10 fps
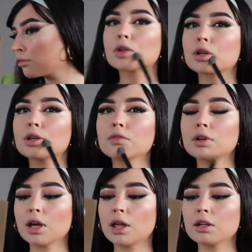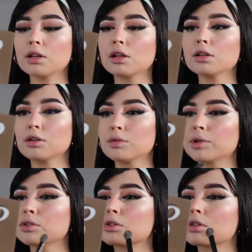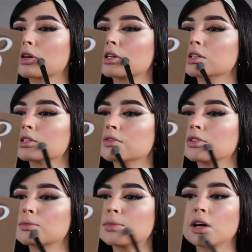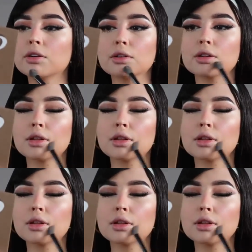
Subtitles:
You can even add it a little bit to the corners of your mouth